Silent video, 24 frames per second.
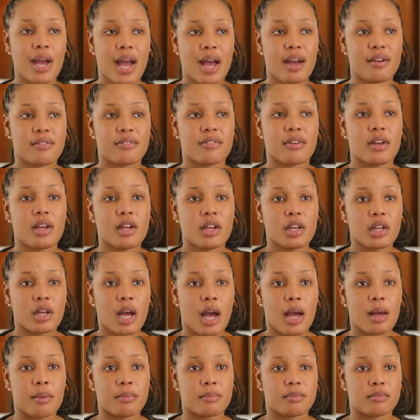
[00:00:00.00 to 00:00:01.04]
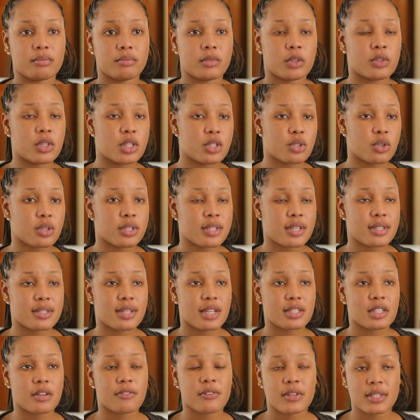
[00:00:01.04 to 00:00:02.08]
have resources that
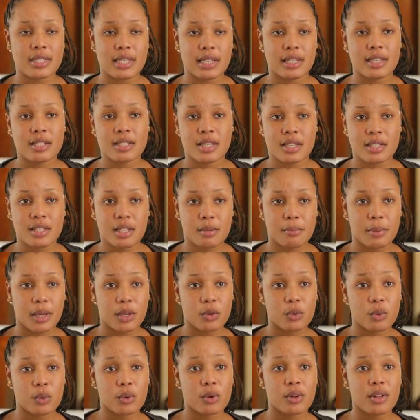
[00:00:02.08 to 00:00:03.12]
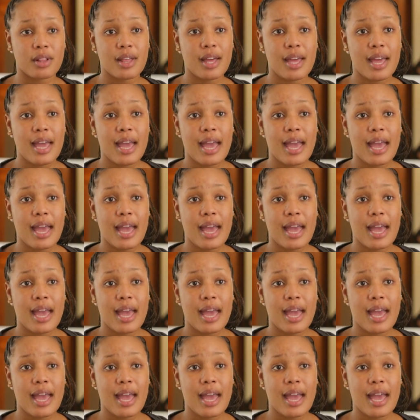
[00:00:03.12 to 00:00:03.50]
are facilitated by Google,